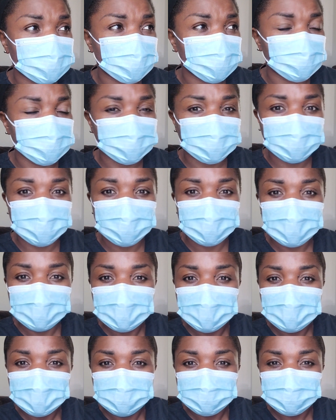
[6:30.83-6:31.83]
they'll put
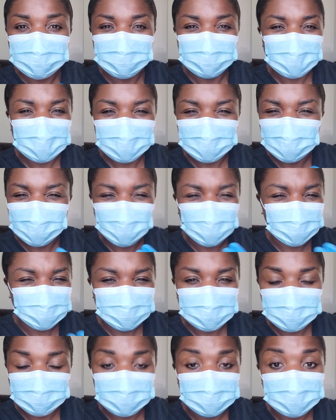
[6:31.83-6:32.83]
some Tylenol
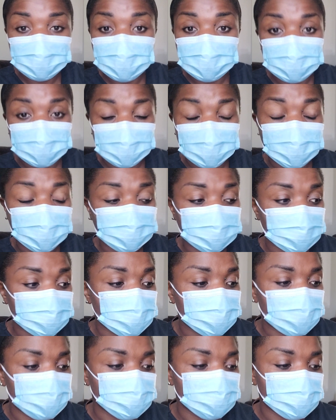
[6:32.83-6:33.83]
or something in there,
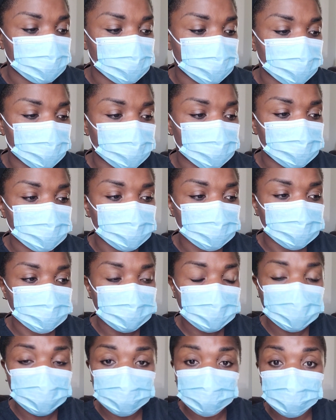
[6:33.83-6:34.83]
something else in there, but just
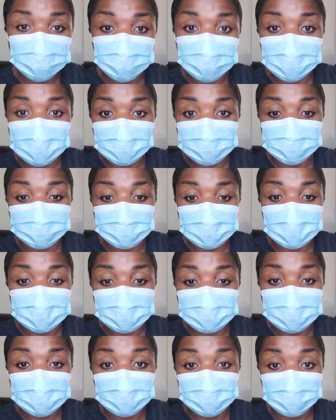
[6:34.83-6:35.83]
make sure you have that
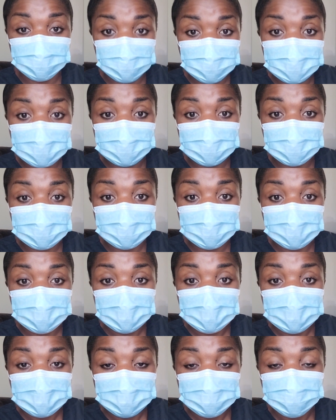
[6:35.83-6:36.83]
kit ready
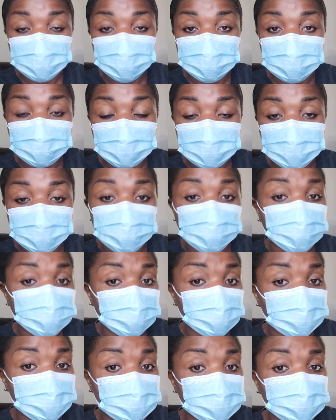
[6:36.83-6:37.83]
to administer
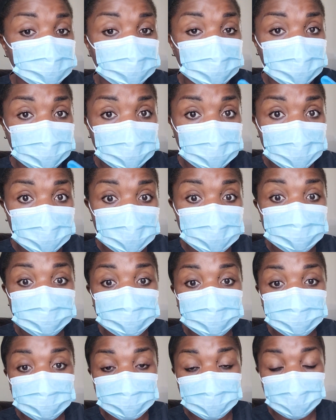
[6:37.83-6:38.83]
the patient in
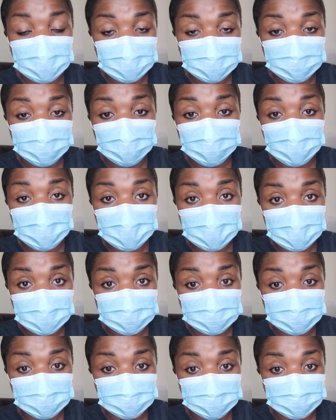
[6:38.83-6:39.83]
case they have a
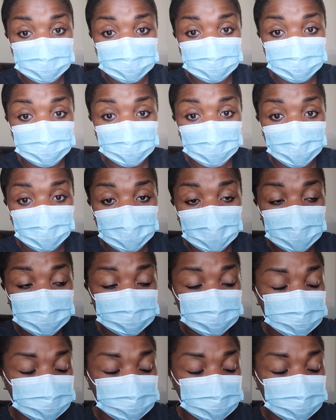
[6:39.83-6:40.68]
reaction, okay?